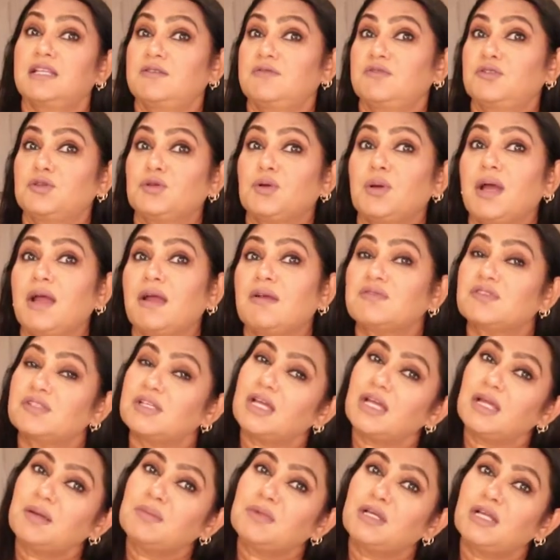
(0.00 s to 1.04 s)
if you don't have
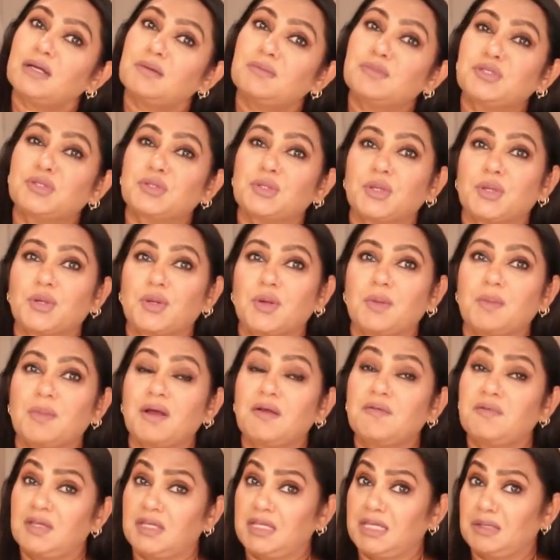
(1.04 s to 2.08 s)
time, come to
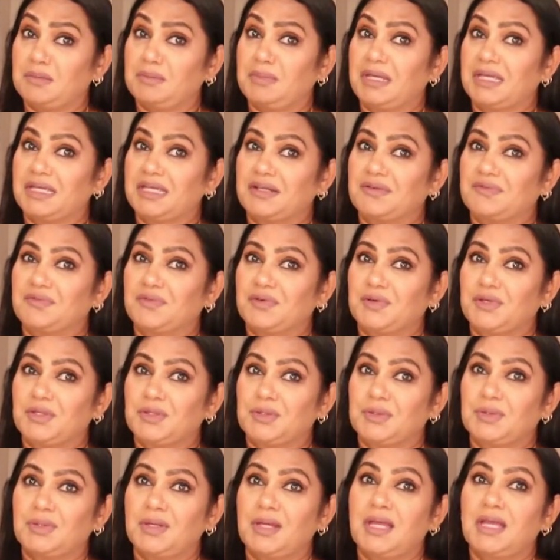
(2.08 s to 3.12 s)
Aroma, we can make it for
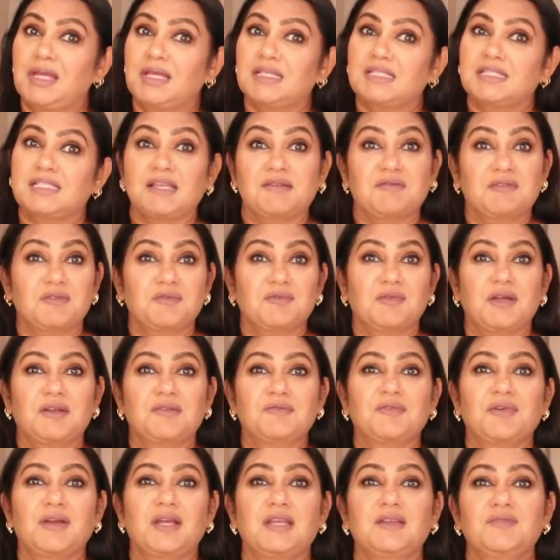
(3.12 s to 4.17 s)
you.
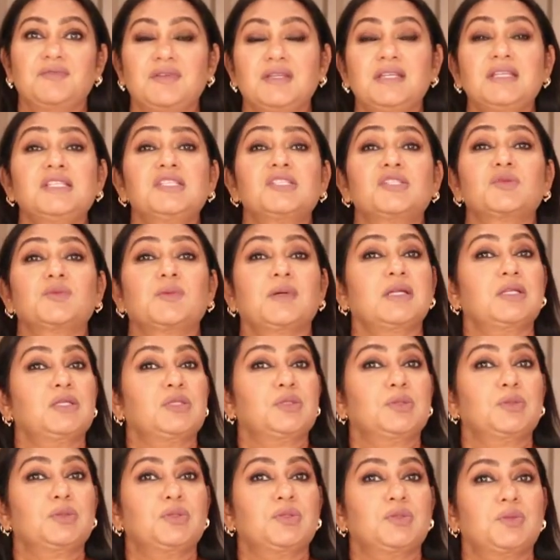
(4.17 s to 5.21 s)
715 East
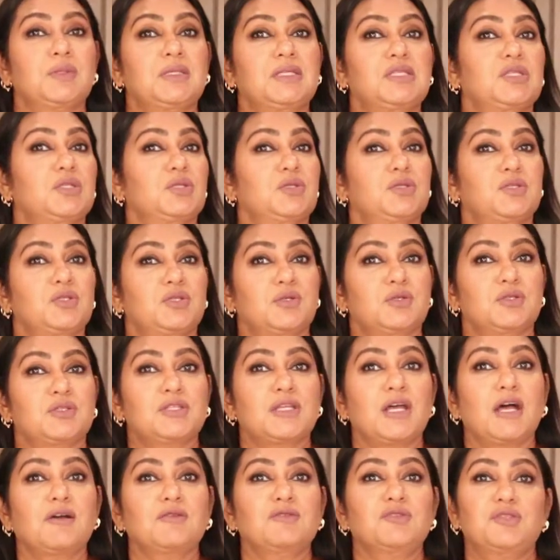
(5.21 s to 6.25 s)
12300
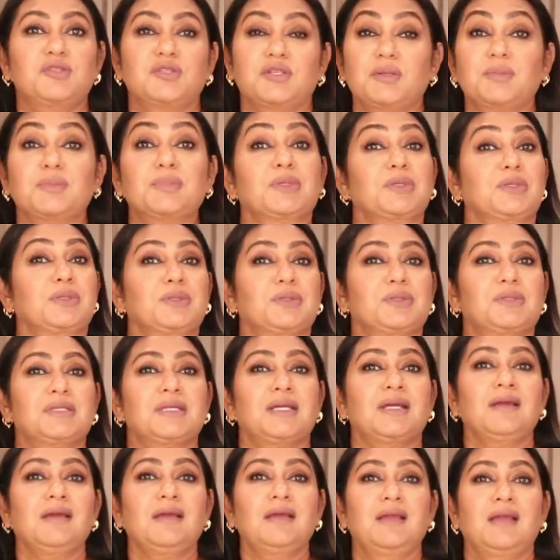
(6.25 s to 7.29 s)
South, Draper,
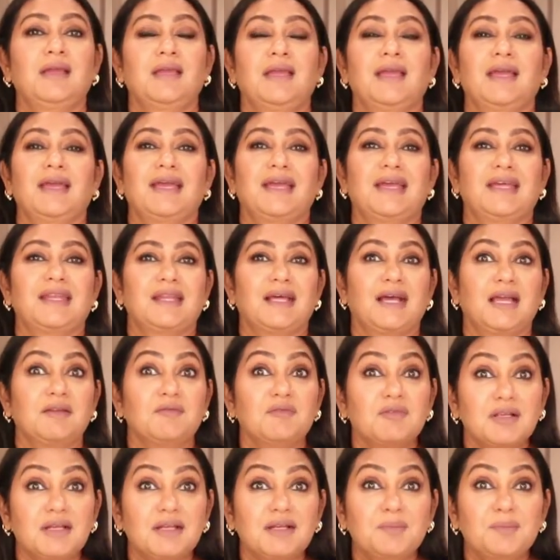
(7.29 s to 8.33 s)
Utah, and I
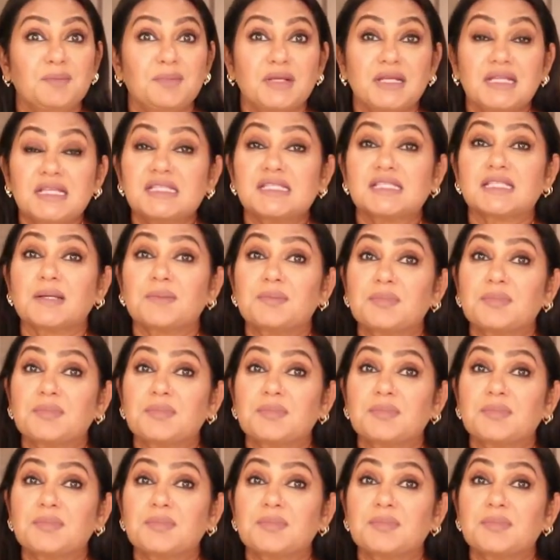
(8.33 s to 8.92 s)
will please